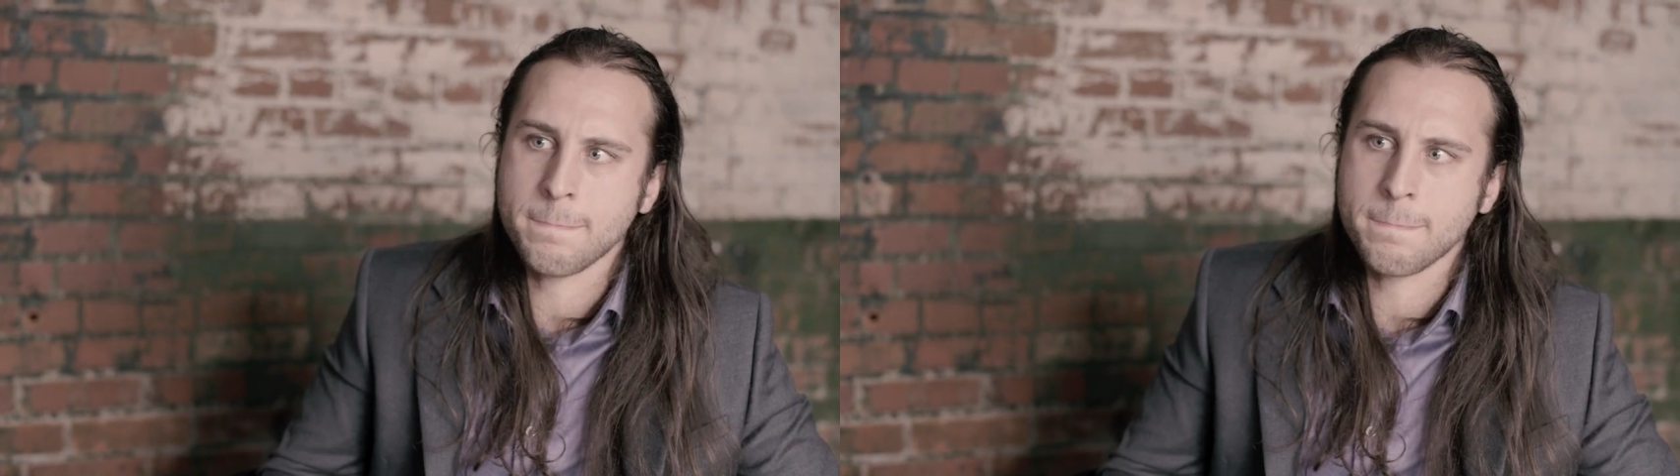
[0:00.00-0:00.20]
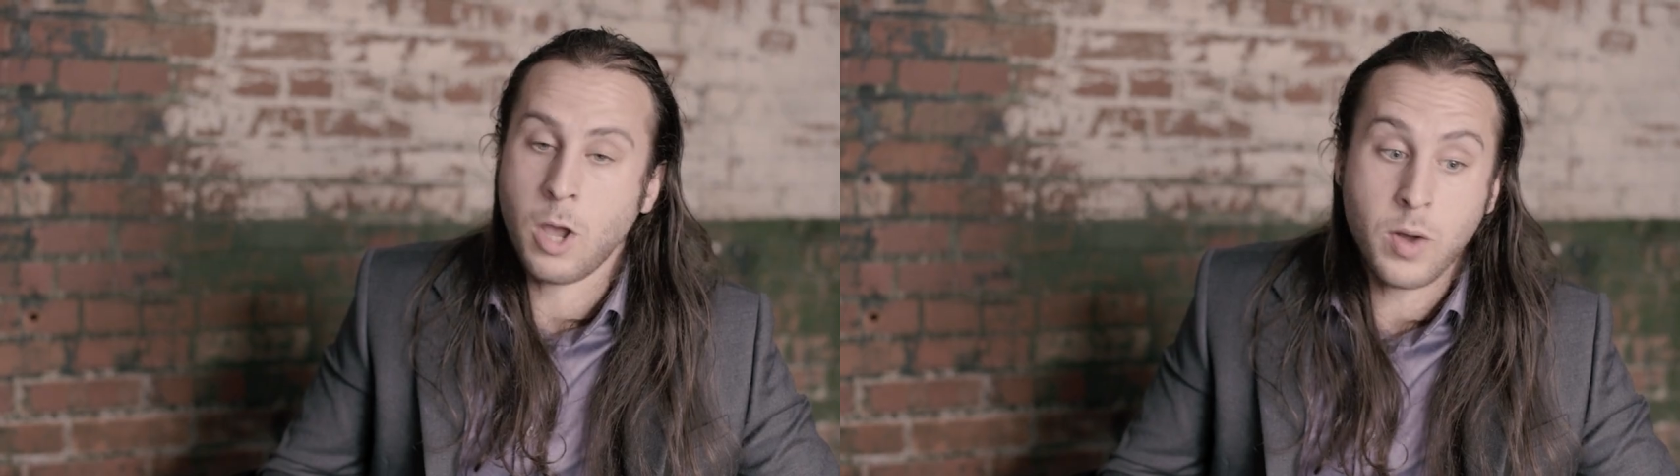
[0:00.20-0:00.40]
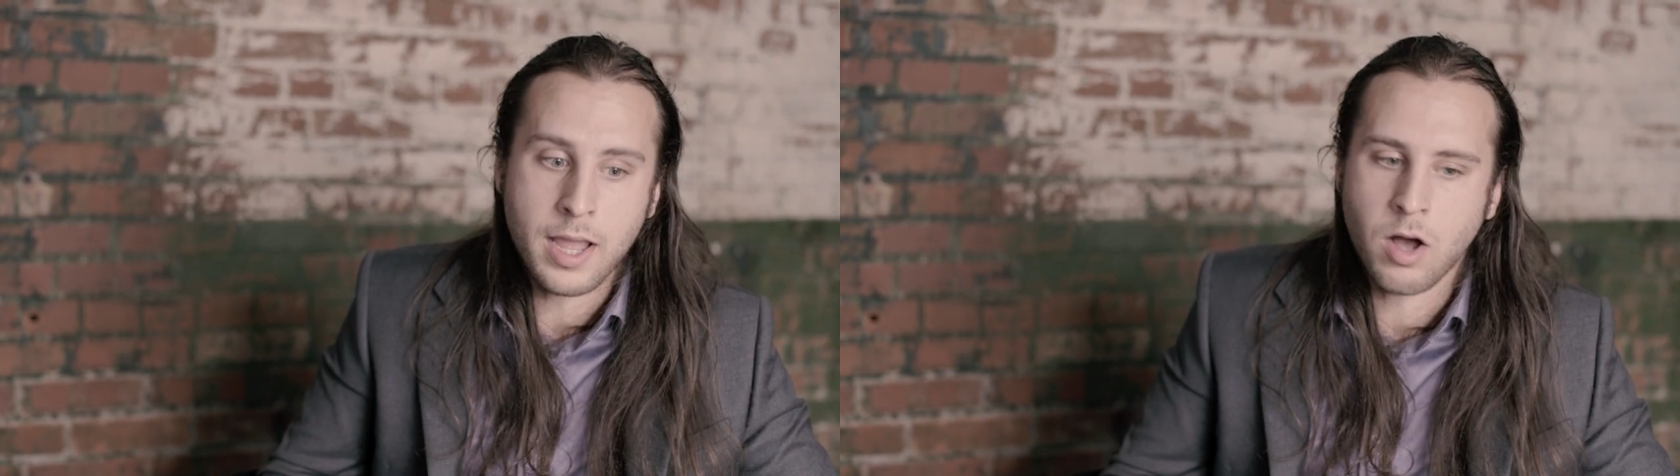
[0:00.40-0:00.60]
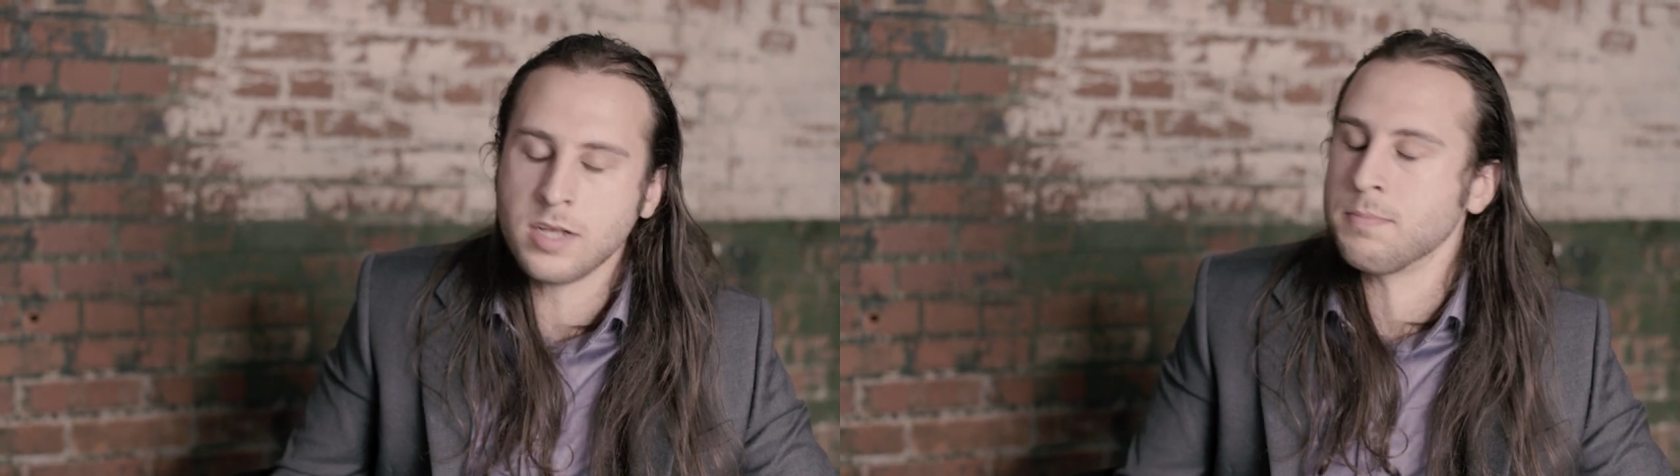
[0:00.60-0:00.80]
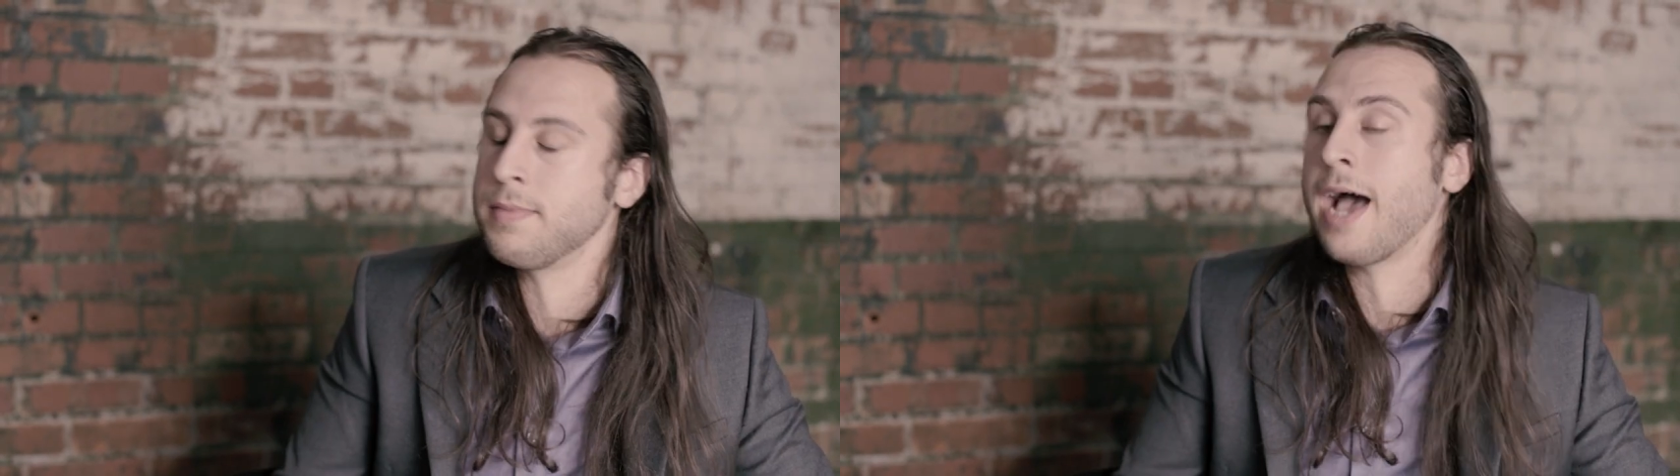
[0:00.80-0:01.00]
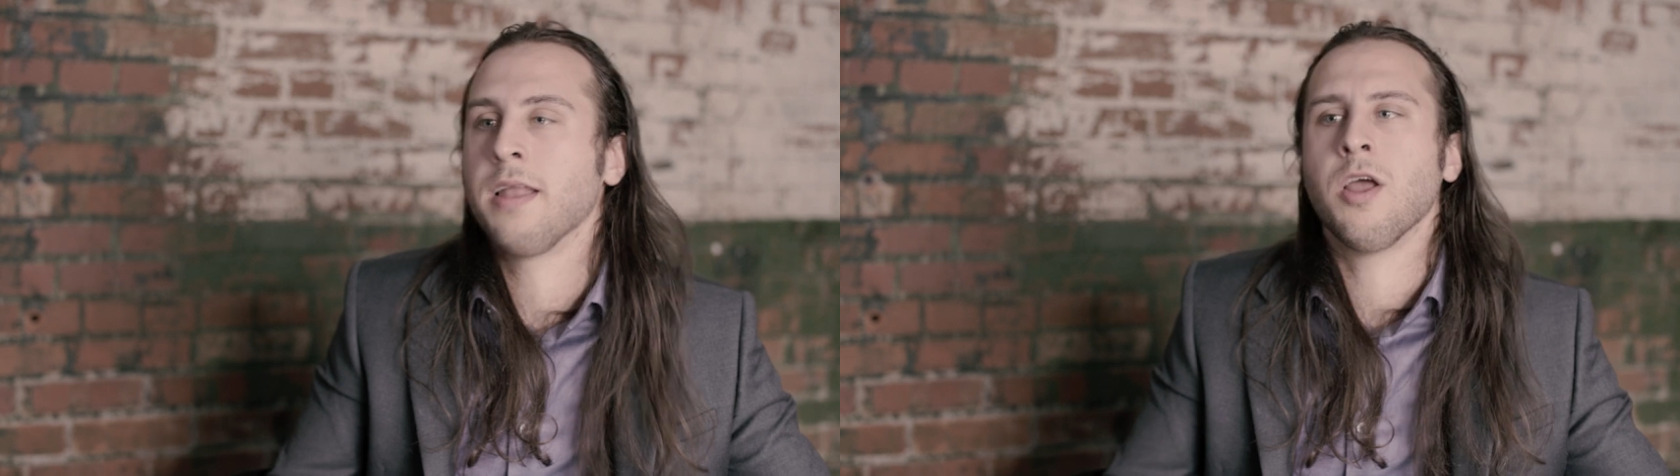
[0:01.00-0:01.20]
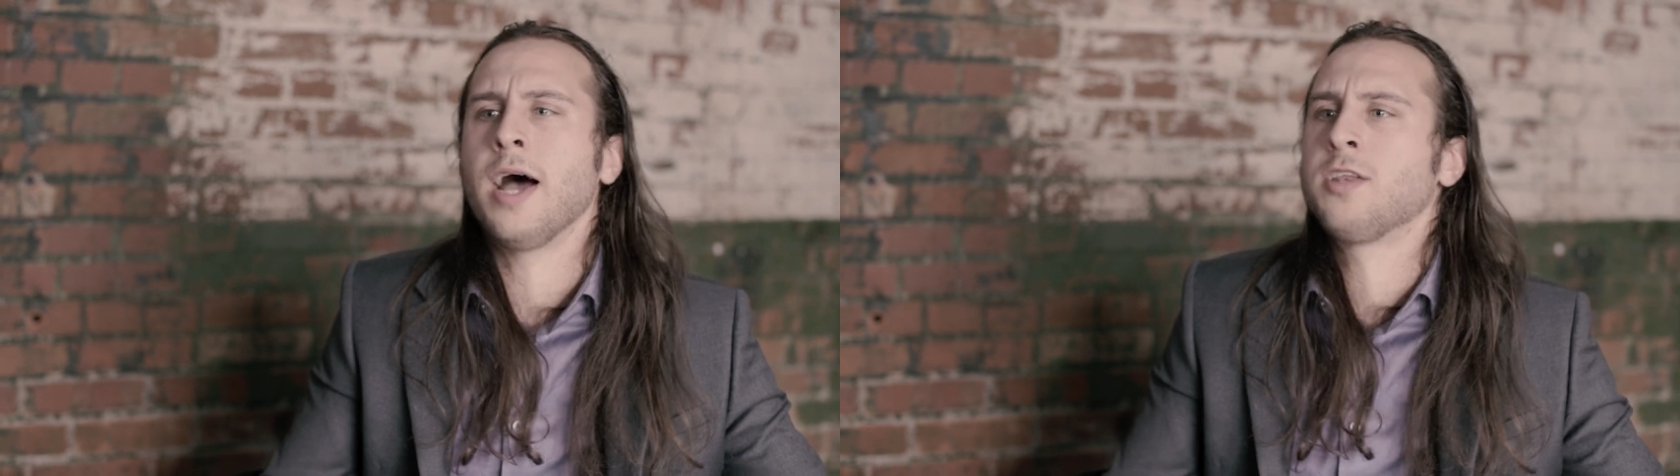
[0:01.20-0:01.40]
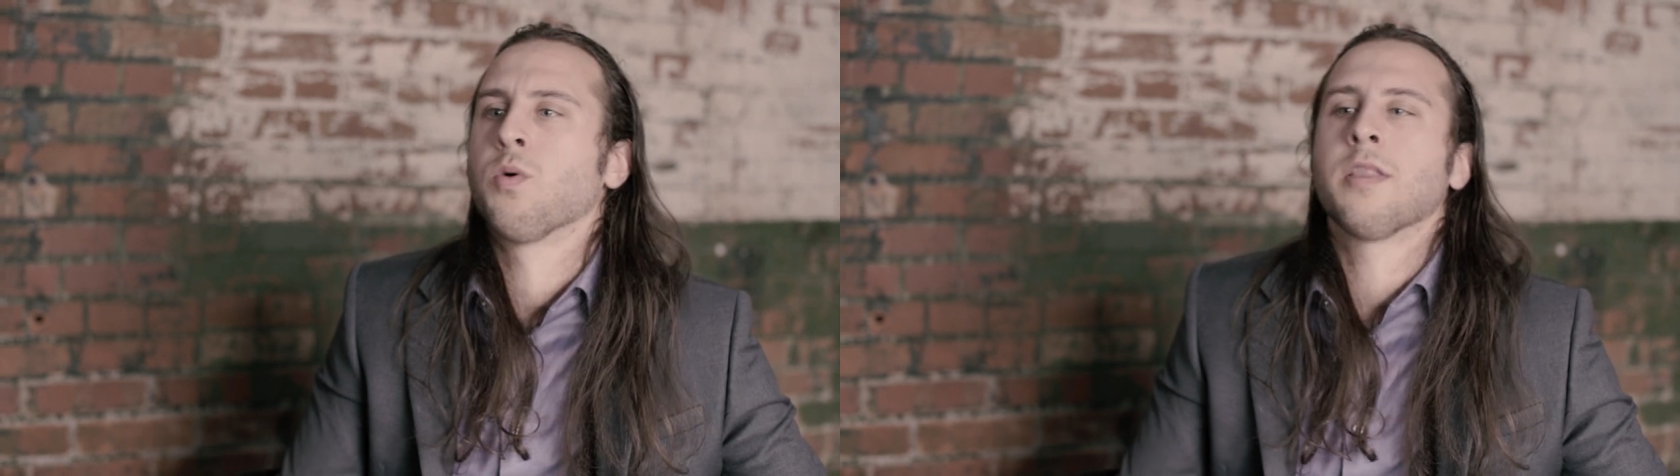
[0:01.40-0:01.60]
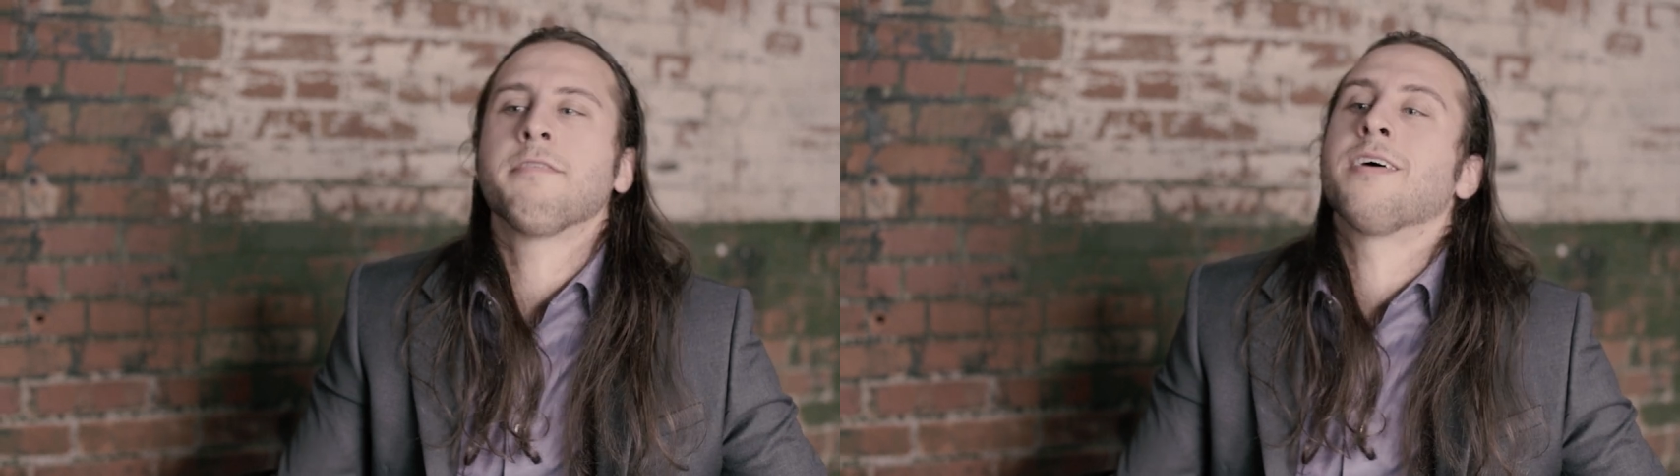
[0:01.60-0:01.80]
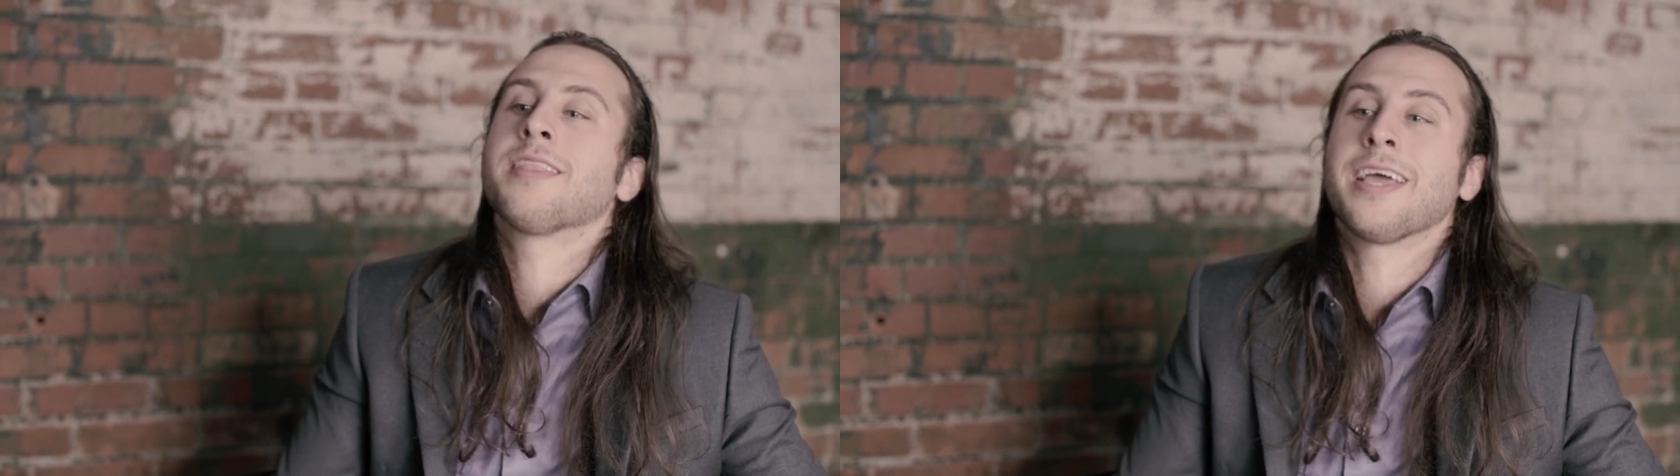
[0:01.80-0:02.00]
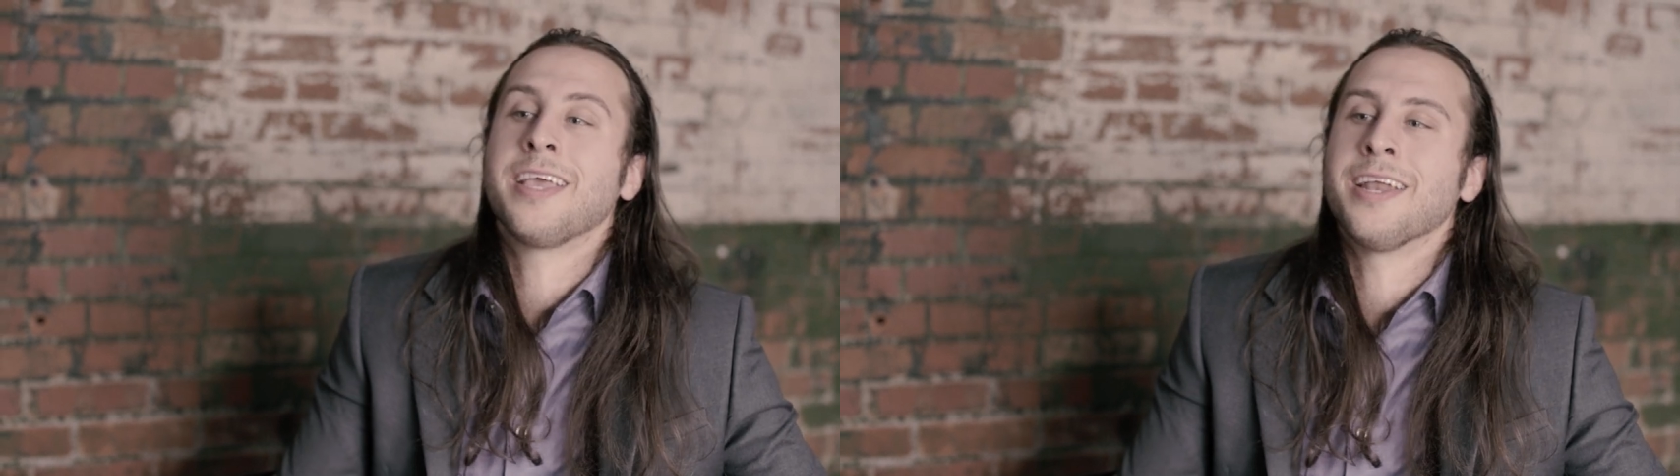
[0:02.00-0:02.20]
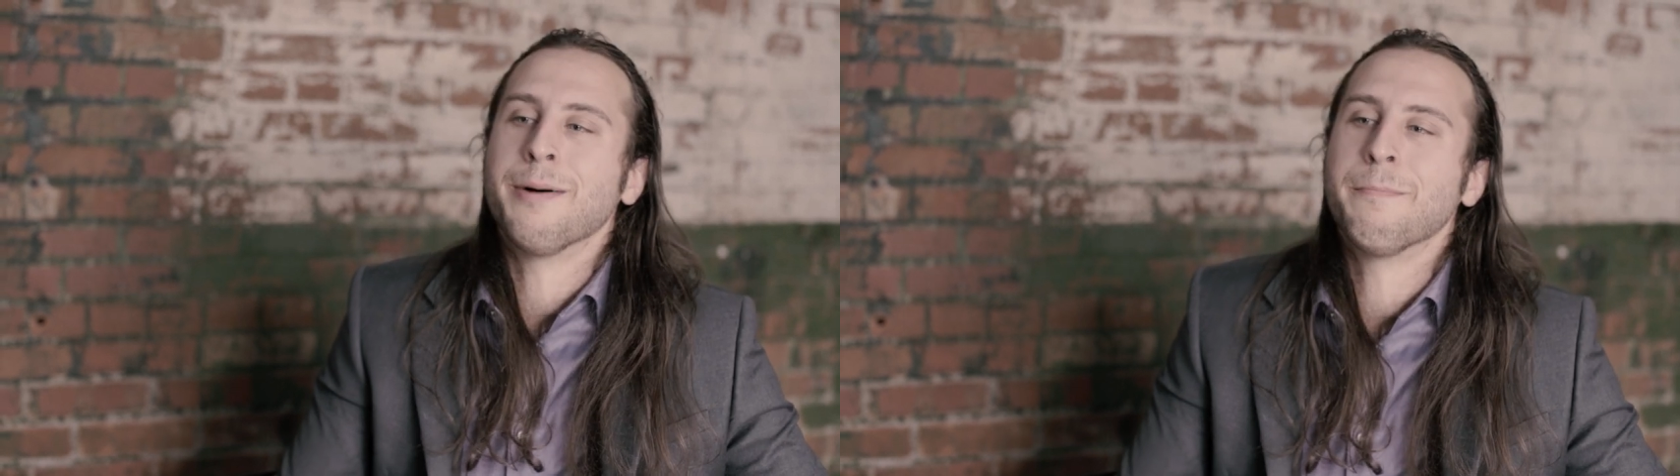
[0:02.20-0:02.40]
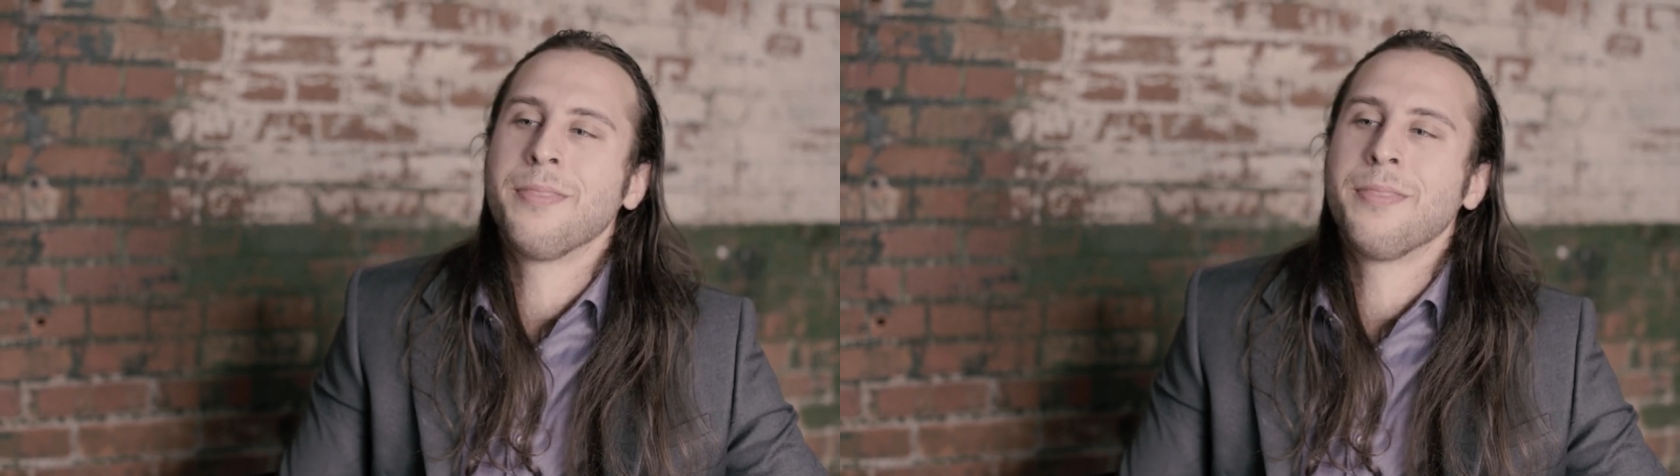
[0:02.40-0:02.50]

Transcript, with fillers: Okay, awesome, yeah, no, I totally fucked that kid up.